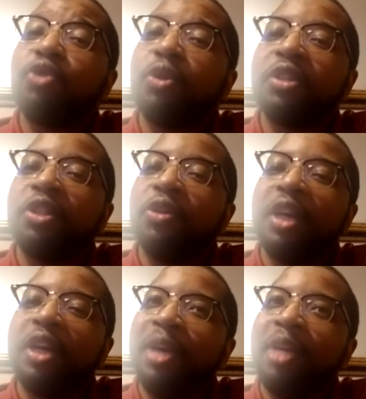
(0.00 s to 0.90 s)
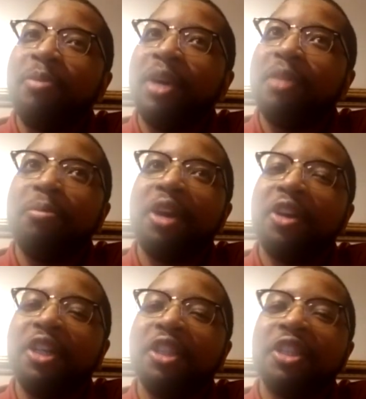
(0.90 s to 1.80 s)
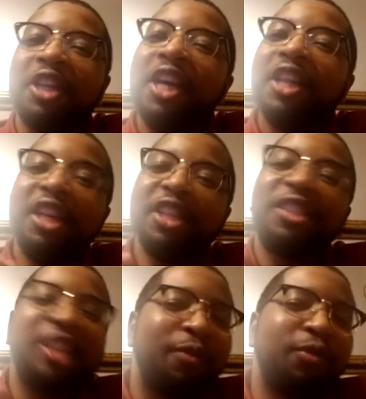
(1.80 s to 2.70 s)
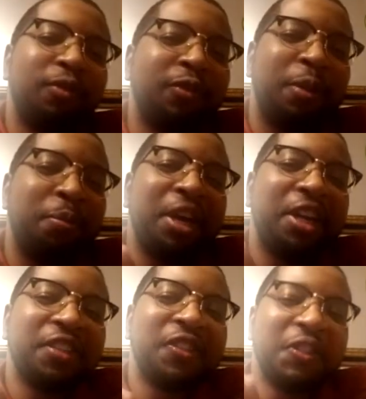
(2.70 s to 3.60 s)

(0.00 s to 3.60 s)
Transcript: Ichiro's still getting paid by the Mariners. There's several of them that exist.